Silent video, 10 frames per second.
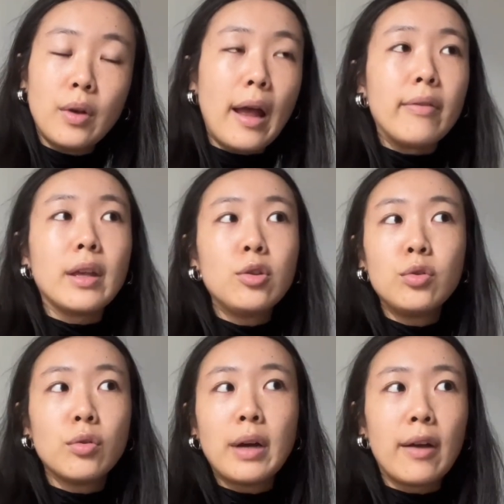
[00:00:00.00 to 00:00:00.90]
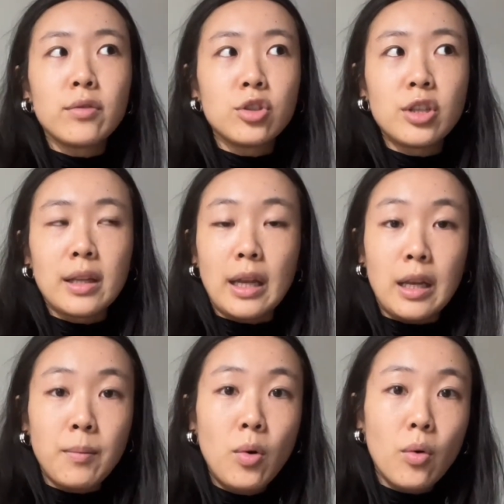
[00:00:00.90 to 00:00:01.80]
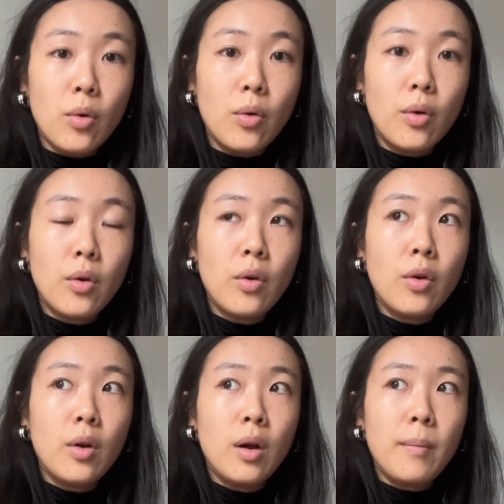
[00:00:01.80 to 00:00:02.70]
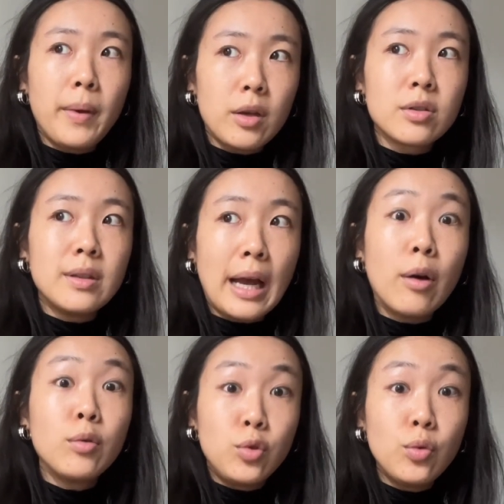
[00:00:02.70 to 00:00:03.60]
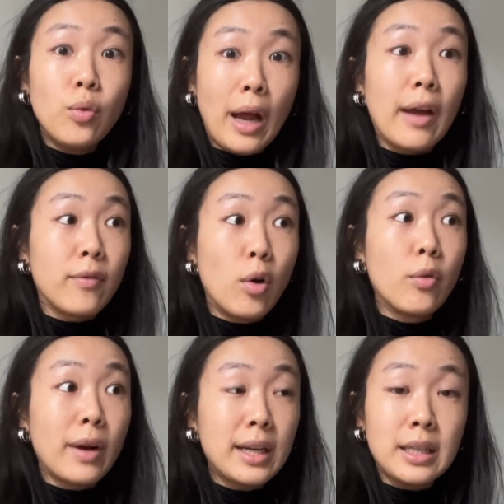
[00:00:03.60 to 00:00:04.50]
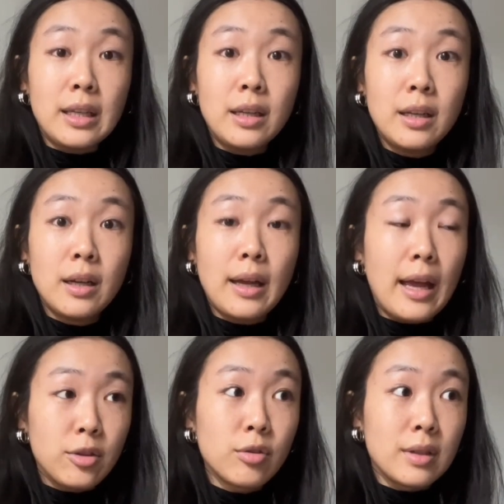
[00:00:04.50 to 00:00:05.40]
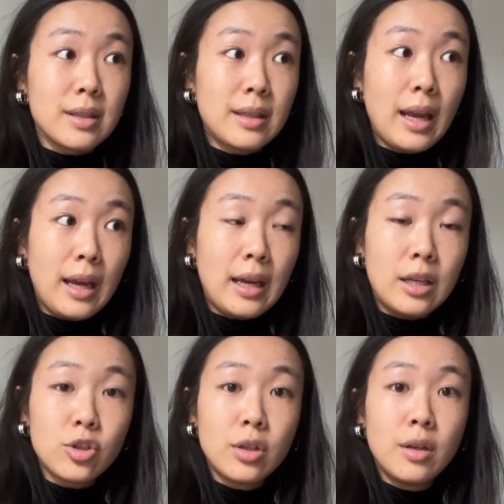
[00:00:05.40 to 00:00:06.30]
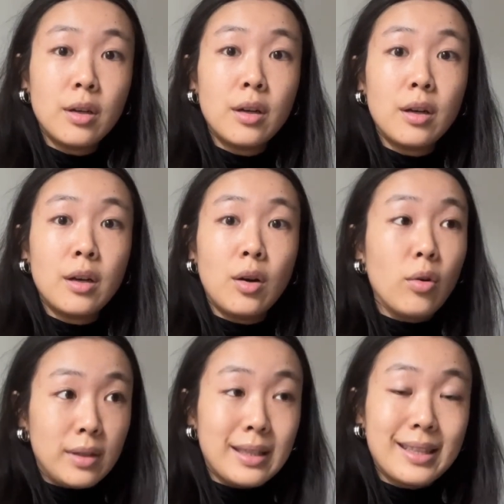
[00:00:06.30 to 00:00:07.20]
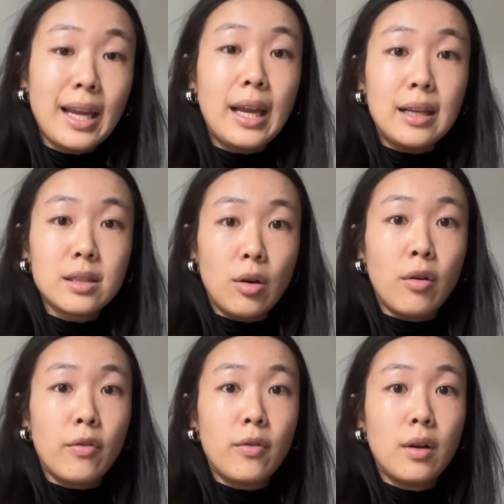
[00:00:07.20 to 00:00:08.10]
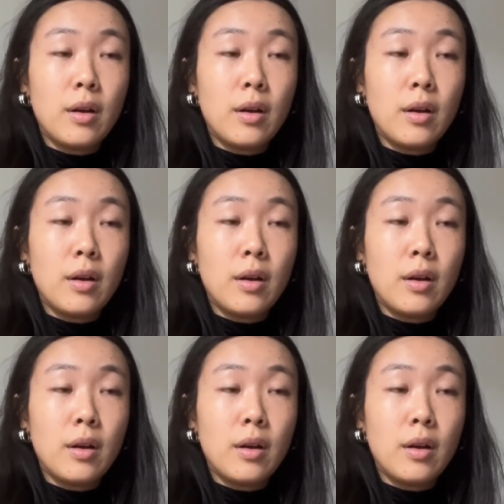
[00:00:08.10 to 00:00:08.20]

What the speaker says: And then you don't have to shed anymore, because now you have already entered the stage or the state of